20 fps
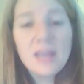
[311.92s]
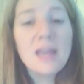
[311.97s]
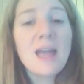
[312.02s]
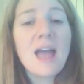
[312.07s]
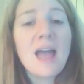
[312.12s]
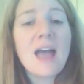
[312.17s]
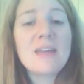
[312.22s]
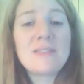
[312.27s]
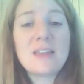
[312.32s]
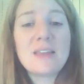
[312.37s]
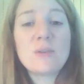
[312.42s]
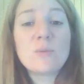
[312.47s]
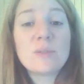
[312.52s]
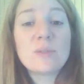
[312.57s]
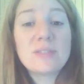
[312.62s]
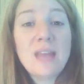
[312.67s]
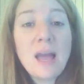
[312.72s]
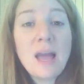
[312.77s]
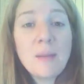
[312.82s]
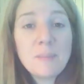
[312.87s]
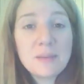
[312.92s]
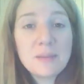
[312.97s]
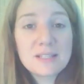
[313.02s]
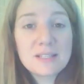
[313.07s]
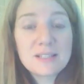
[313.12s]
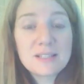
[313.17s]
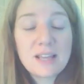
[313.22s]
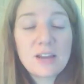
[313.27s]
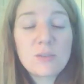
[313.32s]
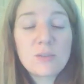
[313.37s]
and then with that being
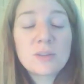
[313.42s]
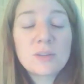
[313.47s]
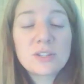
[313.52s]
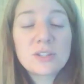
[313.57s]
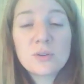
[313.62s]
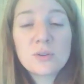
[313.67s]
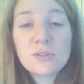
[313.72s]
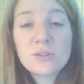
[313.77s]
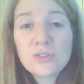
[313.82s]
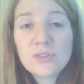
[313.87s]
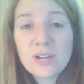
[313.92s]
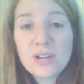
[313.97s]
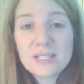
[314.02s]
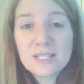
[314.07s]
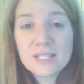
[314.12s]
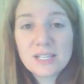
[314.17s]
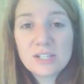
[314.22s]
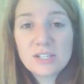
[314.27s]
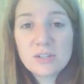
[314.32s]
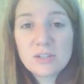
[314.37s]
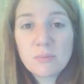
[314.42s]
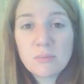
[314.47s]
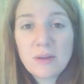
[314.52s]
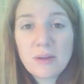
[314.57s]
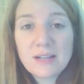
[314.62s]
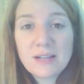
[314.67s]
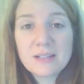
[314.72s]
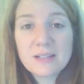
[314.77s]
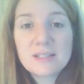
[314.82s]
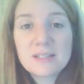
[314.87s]
said, with those translation
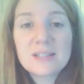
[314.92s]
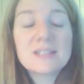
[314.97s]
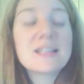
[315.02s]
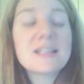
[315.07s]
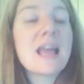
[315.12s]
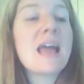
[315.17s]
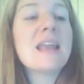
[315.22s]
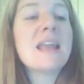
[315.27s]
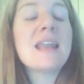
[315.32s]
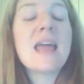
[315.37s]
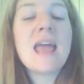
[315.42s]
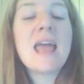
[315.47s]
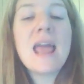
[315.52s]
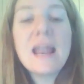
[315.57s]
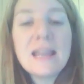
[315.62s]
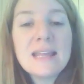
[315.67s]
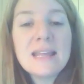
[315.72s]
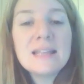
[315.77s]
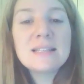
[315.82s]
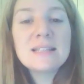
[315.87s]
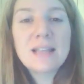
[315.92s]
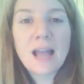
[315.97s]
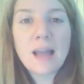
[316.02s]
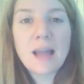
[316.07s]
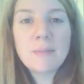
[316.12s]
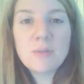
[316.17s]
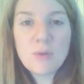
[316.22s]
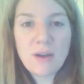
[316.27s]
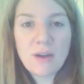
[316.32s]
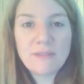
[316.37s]
practices, and any
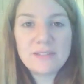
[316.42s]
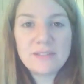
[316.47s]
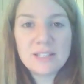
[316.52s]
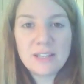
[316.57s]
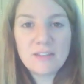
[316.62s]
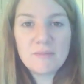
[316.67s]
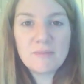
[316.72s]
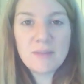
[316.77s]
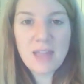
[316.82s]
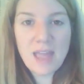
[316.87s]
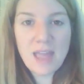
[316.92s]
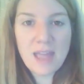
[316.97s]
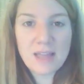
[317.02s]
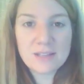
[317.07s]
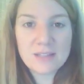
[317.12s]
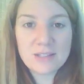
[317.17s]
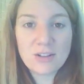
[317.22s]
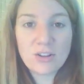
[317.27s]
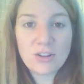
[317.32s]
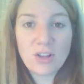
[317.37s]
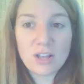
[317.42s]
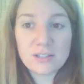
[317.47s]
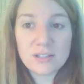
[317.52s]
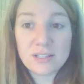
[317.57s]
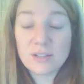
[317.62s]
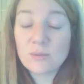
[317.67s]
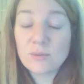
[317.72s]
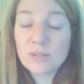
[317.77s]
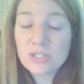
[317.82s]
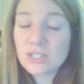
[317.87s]
time you have to give me ASL
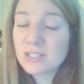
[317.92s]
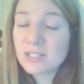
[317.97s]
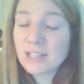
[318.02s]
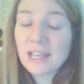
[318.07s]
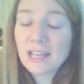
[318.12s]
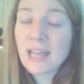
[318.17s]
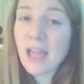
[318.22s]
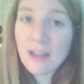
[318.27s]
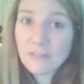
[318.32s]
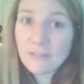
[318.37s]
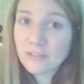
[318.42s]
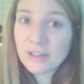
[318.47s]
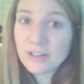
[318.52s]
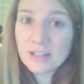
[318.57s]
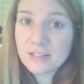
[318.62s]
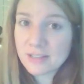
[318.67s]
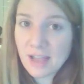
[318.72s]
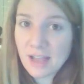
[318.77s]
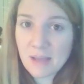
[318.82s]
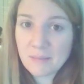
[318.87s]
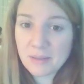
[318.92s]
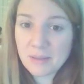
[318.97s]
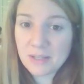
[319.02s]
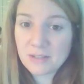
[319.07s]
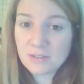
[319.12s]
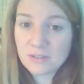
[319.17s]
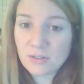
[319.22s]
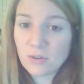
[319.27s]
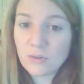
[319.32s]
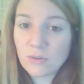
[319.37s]
glossing, which is like every assignment,
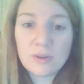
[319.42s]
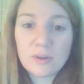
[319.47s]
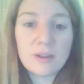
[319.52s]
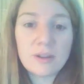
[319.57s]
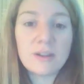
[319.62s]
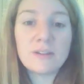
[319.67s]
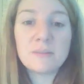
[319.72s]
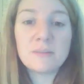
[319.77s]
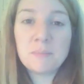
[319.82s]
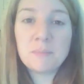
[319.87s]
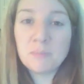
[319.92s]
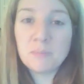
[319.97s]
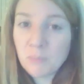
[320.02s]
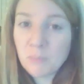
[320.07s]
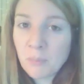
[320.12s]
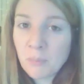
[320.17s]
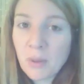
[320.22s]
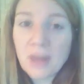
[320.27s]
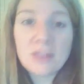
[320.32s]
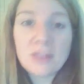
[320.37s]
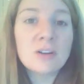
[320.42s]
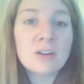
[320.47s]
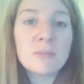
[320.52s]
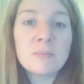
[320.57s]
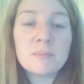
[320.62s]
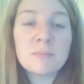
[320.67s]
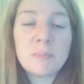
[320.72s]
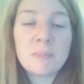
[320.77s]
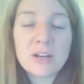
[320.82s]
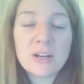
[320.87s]
so
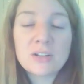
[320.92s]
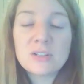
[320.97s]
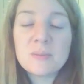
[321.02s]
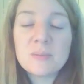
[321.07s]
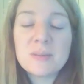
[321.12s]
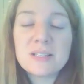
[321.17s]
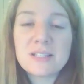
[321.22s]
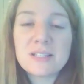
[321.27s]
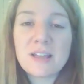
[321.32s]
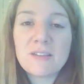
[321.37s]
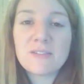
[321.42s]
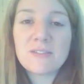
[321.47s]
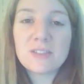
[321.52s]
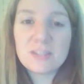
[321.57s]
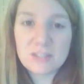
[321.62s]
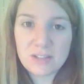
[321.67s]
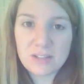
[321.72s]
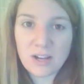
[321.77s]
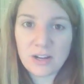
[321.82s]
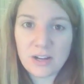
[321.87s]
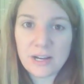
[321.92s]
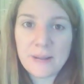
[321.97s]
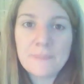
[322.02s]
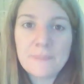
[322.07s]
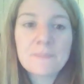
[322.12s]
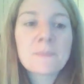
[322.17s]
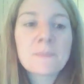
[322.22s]
better to be safe than sorry,